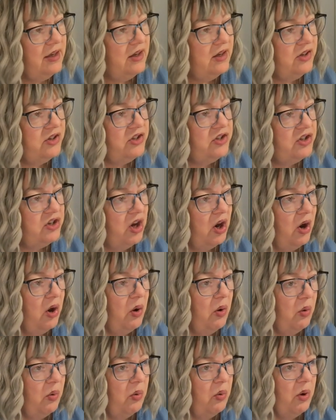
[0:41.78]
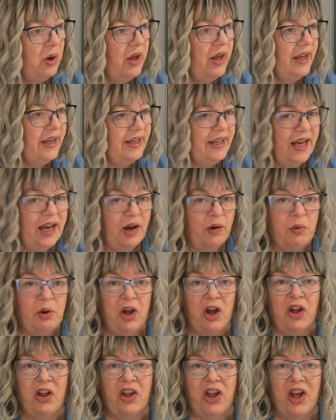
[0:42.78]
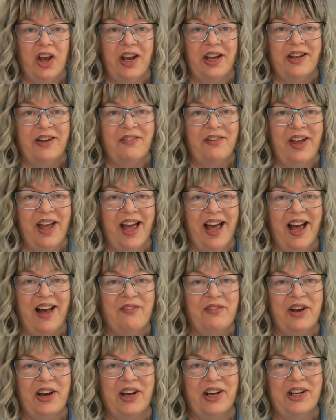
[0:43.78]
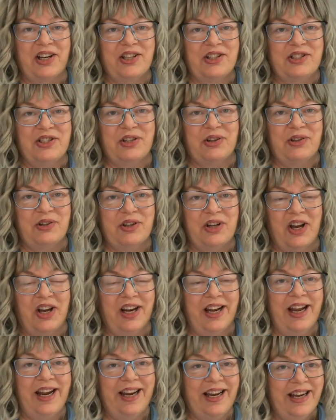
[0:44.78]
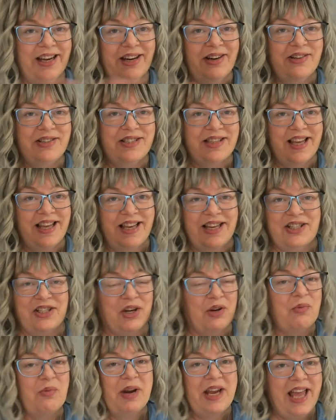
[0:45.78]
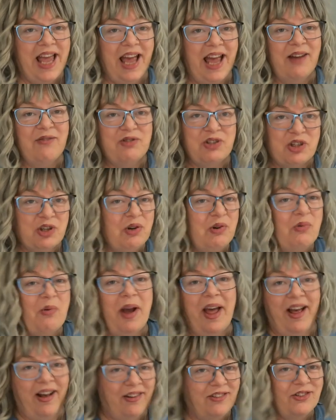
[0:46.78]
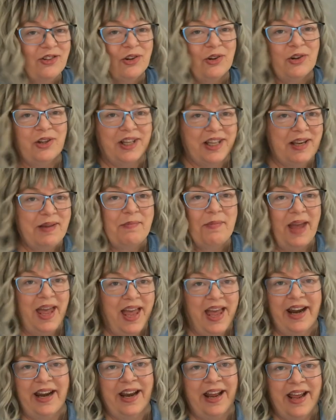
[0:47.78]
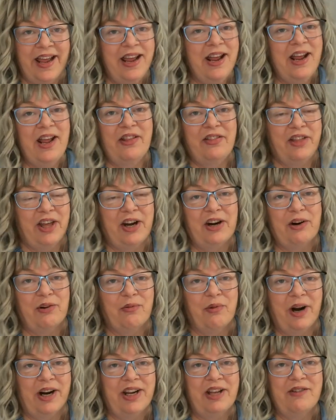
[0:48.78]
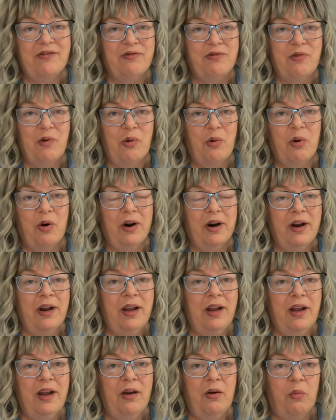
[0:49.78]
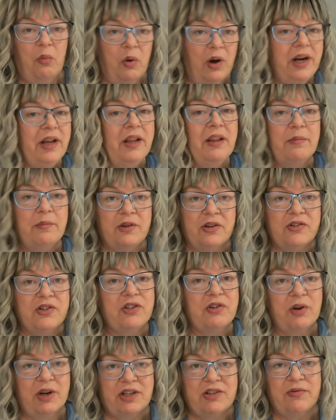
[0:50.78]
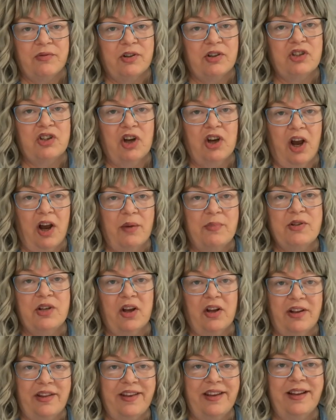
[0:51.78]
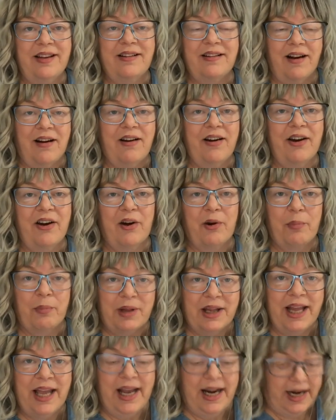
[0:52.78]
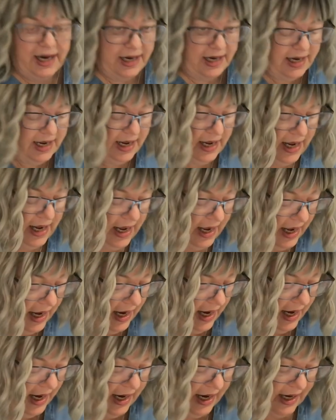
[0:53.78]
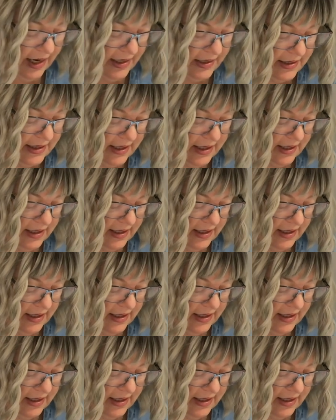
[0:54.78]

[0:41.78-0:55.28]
So, yeah, we all kind of have a concern on it. And here's the issue. We have two elderly men that are running for one of the most stressful jobs on the entire planet. And